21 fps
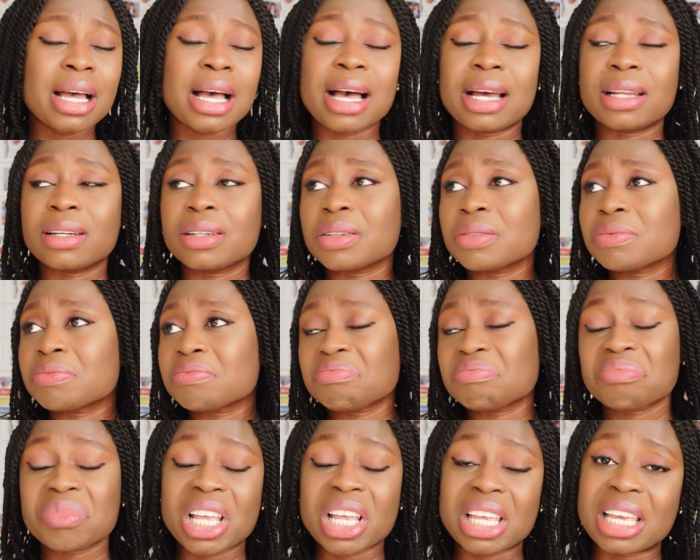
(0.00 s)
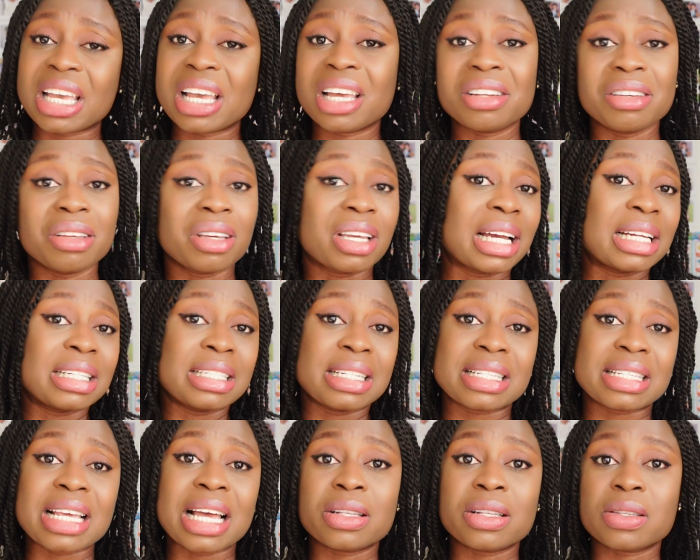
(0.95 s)
and again, you can't
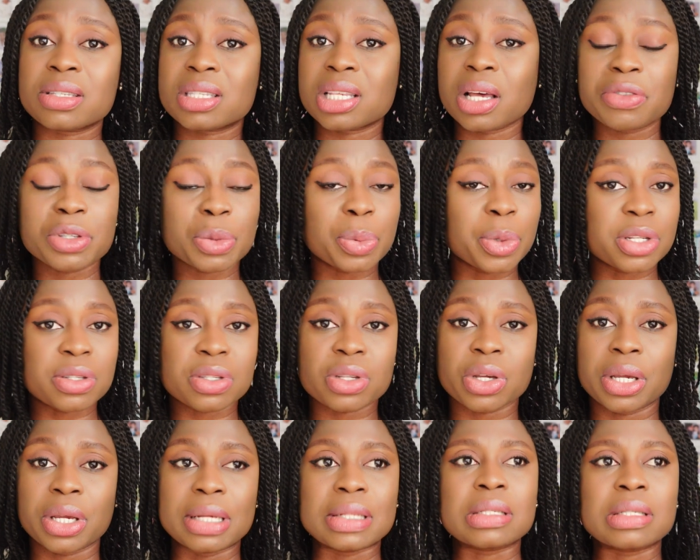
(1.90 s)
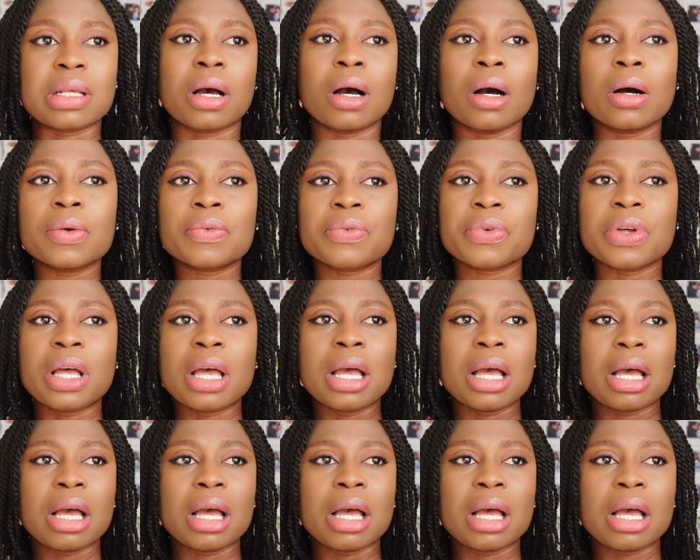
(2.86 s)
decide to self-sponsor yourself.